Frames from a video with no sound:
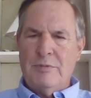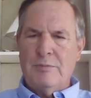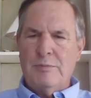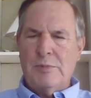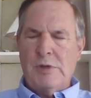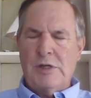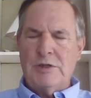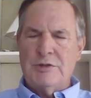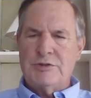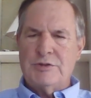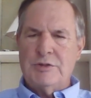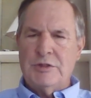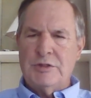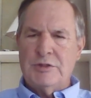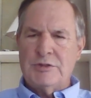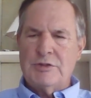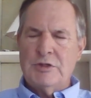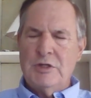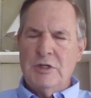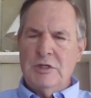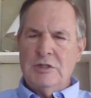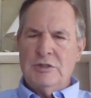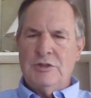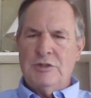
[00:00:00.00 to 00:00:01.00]
base
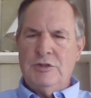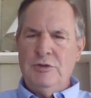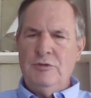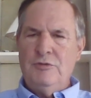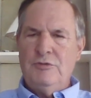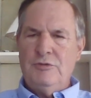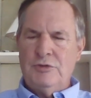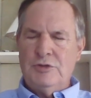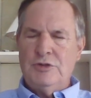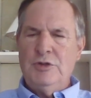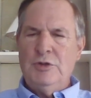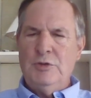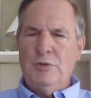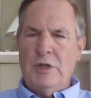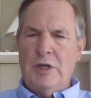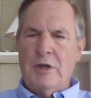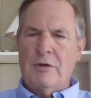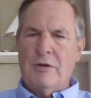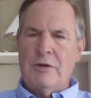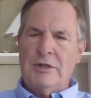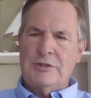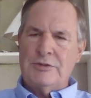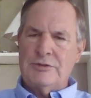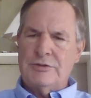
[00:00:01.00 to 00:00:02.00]
is two
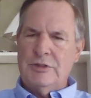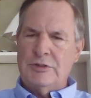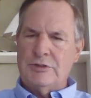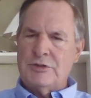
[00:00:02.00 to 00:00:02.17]
areas.